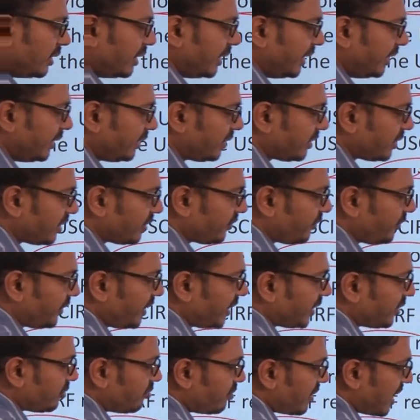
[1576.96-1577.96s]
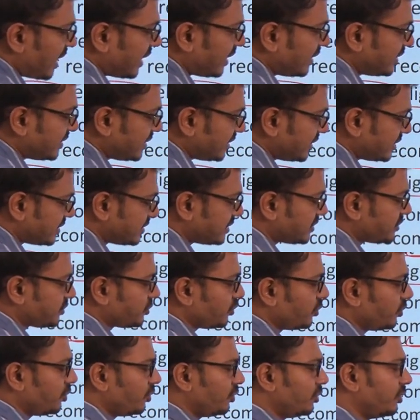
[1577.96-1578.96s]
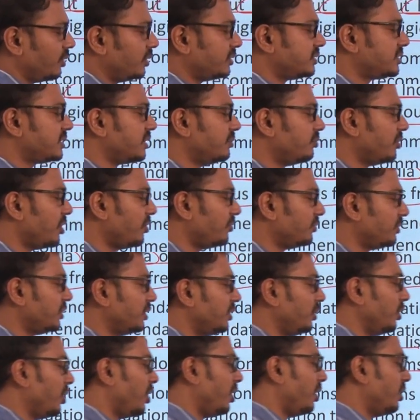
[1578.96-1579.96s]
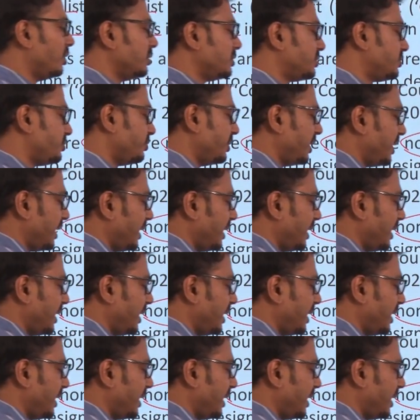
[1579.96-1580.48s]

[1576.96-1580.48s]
interfaith marriages. So, some of the laws were